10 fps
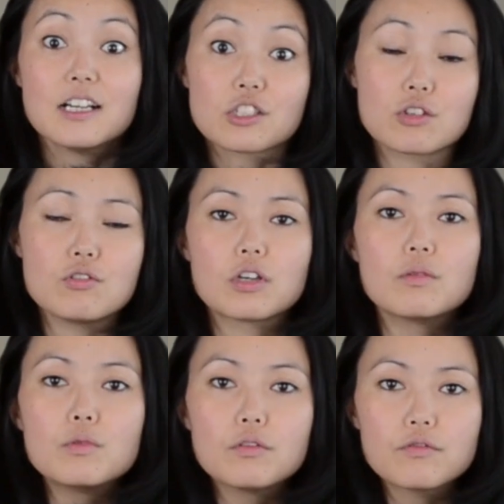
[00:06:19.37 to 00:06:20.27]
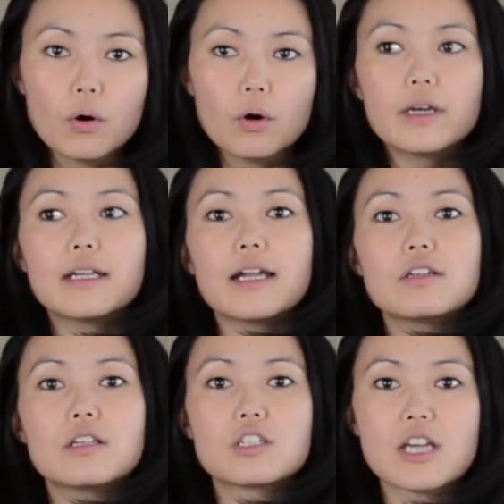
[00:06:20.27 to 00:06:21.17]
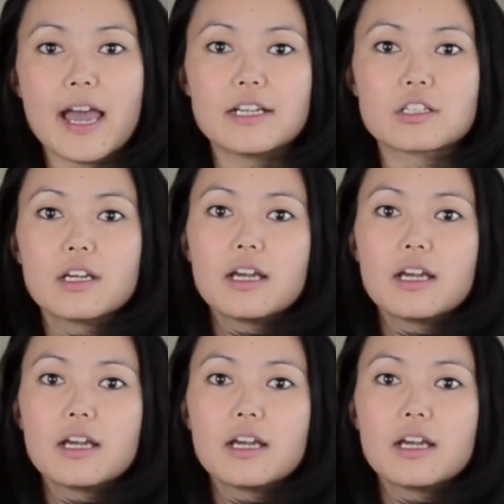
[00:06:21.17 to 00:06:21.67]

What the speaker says: so you can move forward and you can change.